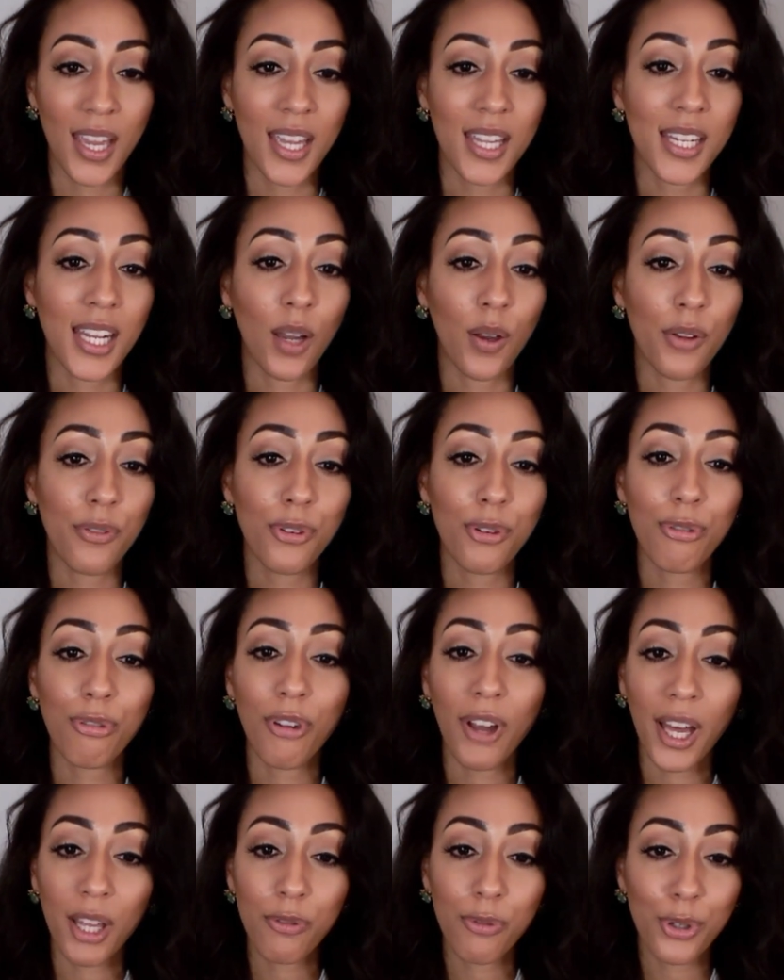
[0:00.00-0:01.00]
Now, if you
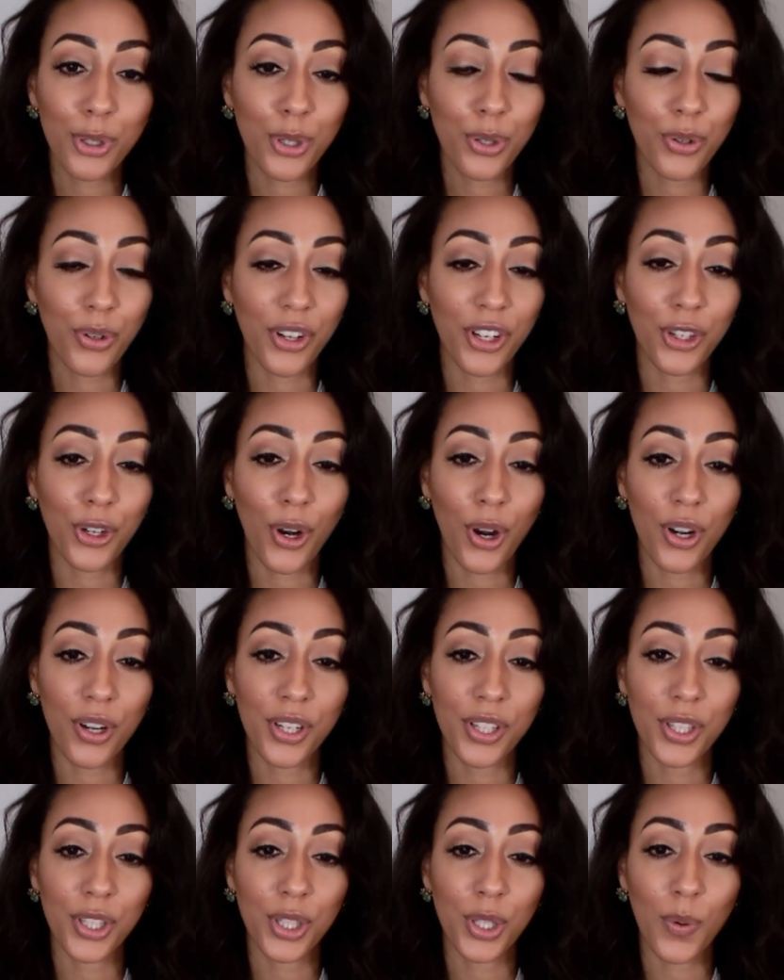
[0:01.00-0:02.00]
filed for your green card
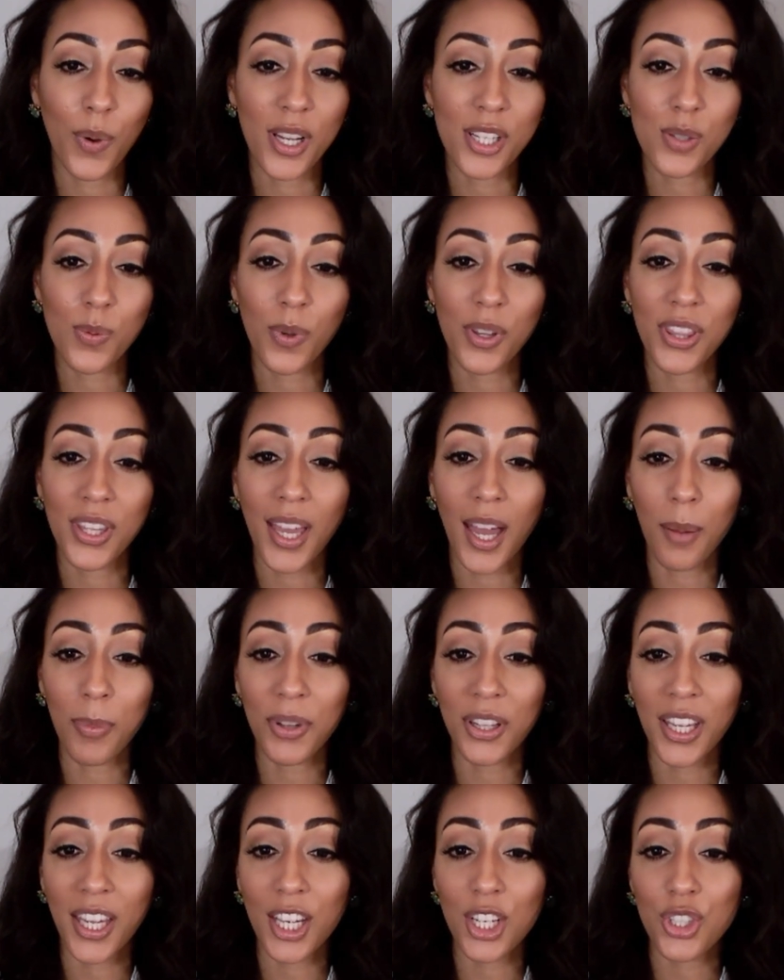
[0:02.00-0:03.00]
in the U.S. with the
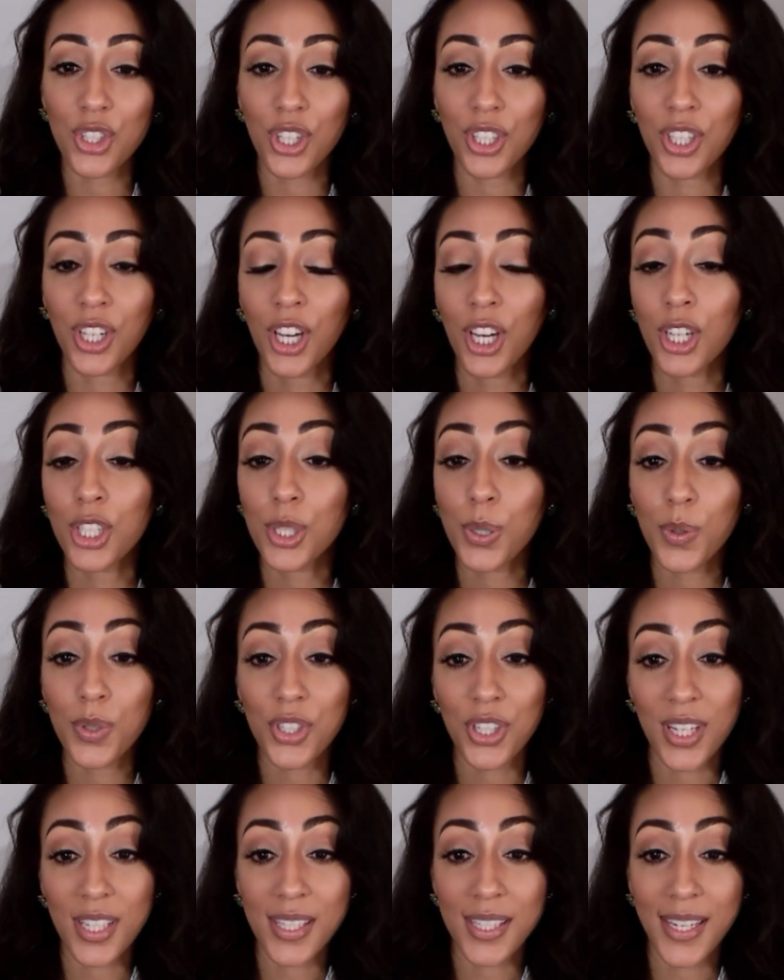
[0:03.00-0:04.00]
application to
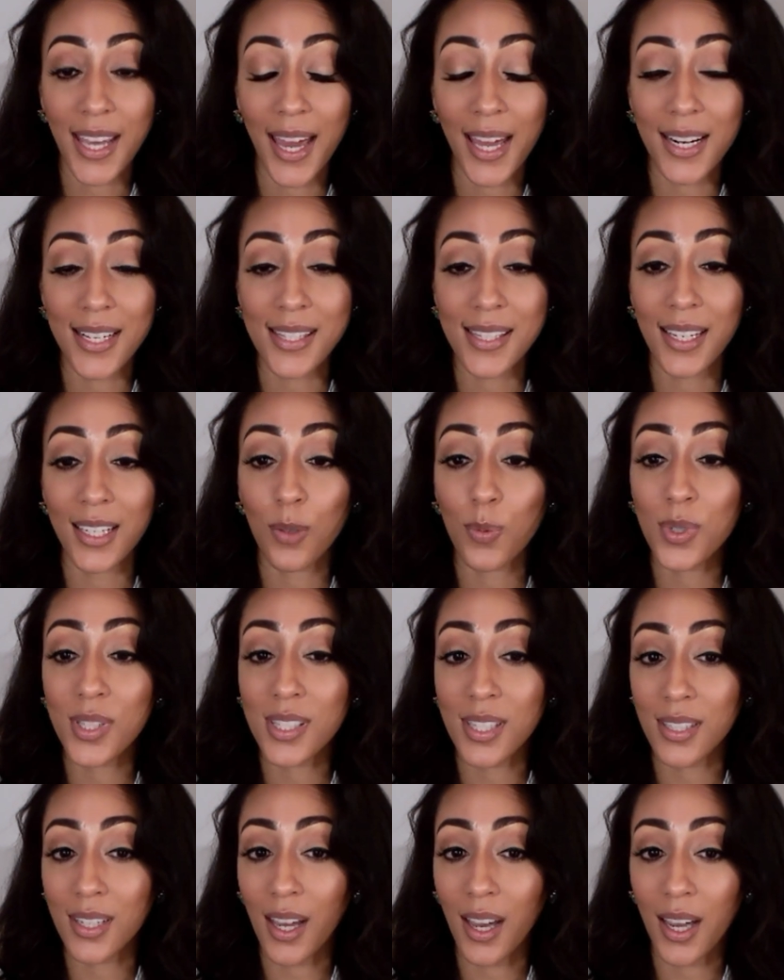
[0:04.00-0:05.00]
adjust status and it was
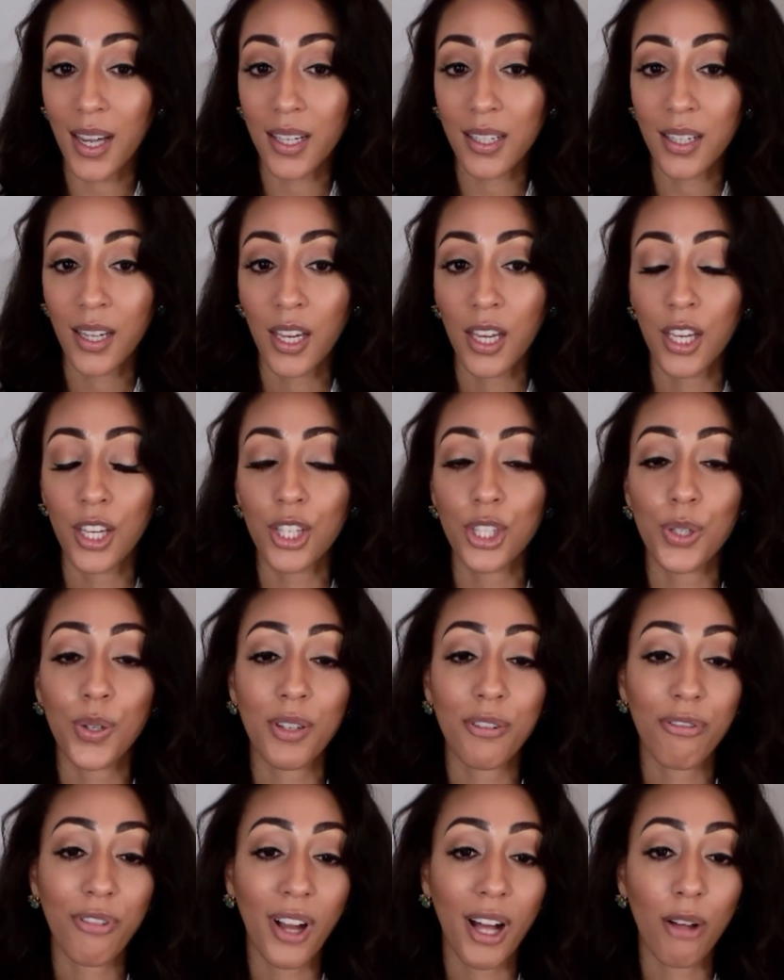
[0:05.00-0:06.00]
denied, you
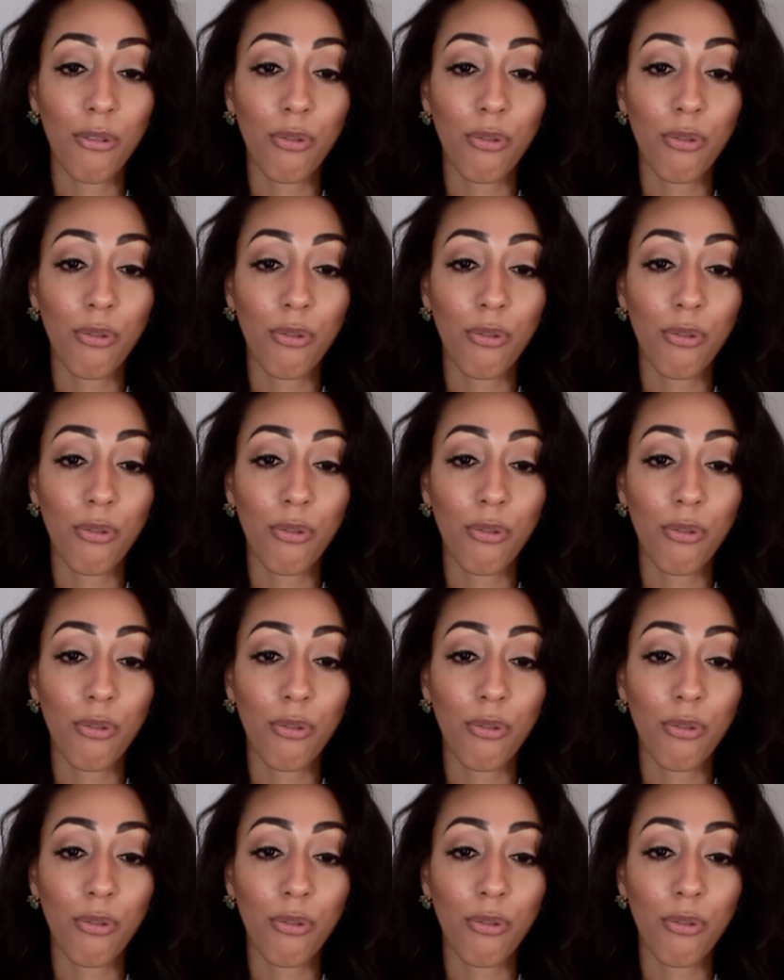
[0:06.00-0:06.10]
can file